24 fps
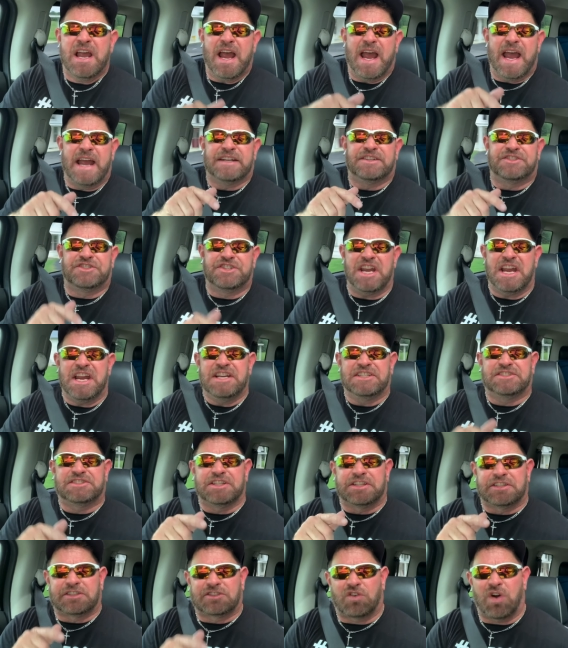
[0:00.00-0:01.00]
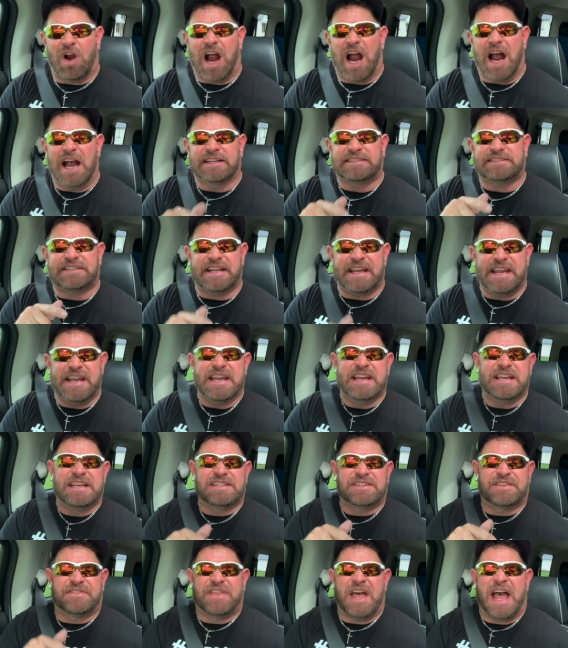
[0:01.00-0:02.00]
and Jesus Christ
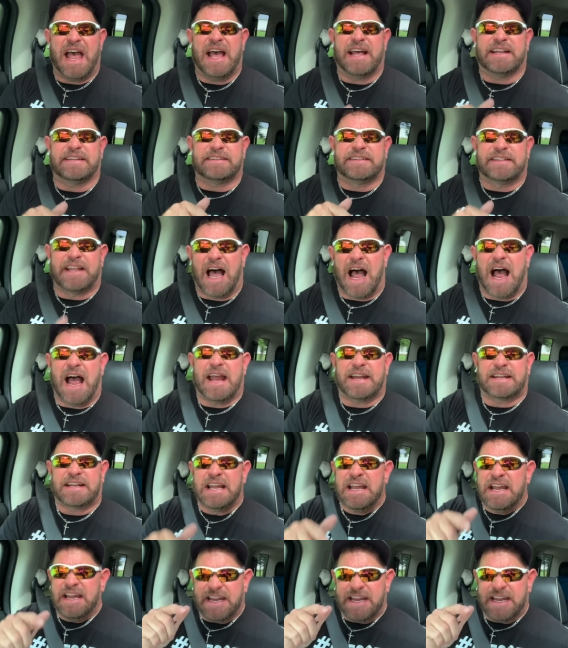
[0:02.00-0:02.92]
is that light.